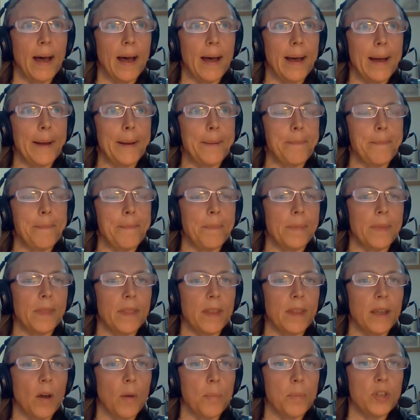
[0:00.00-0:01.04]

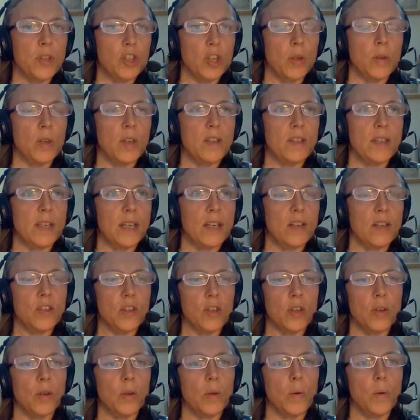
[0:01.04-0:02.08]
the opportunity
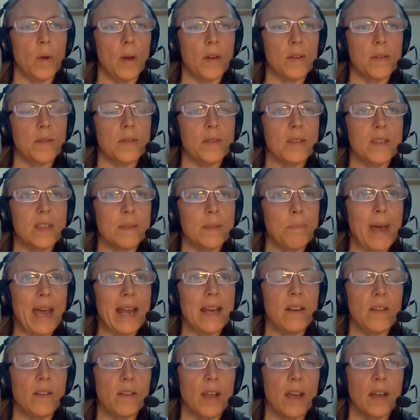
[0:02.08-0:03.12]
to
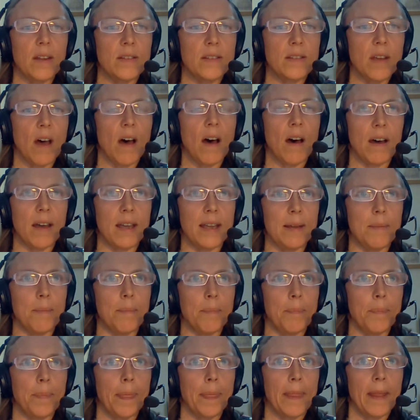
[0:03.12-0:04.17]
spend their
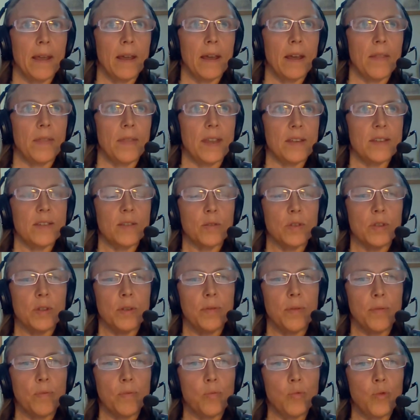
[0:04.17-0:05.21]
time, this sort
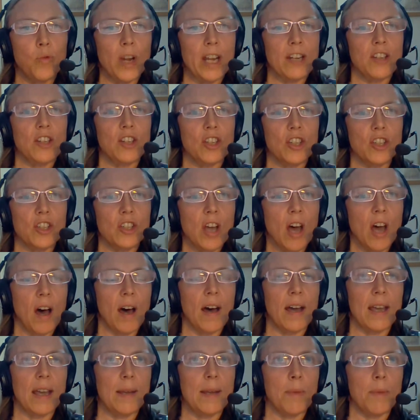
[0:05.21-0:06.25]
of rich
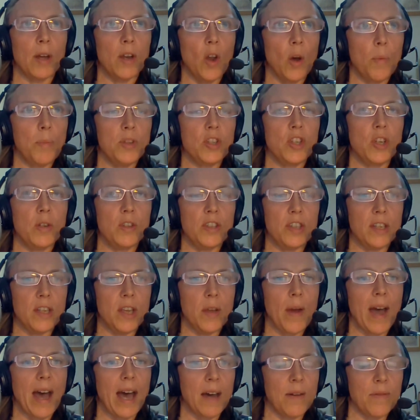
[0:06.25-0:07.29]
time and opportunity you
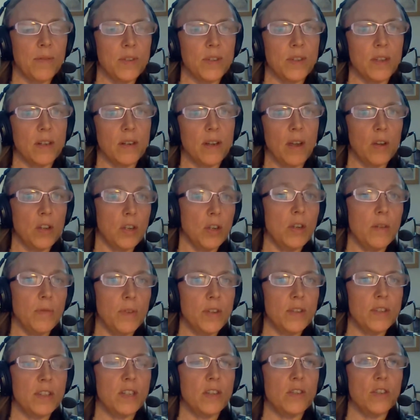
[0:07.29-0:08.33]
have as a
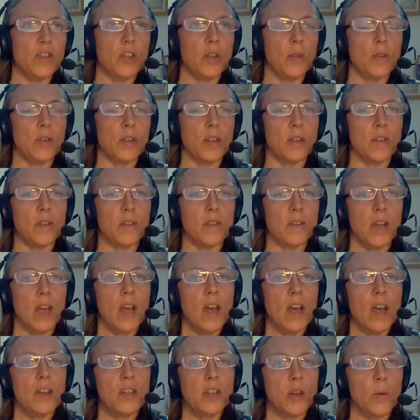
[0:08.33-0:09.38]
university student
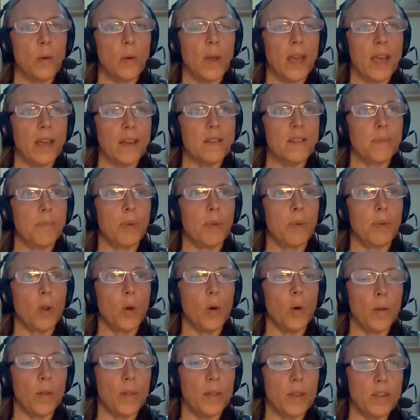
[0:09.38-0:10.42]
to
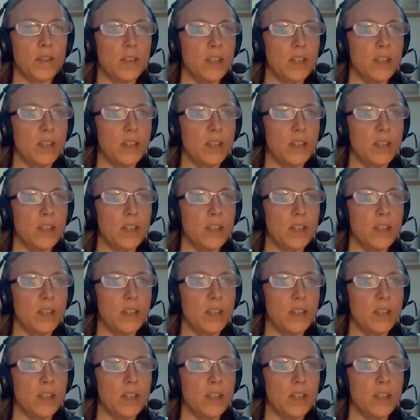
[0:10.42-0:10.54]
explore the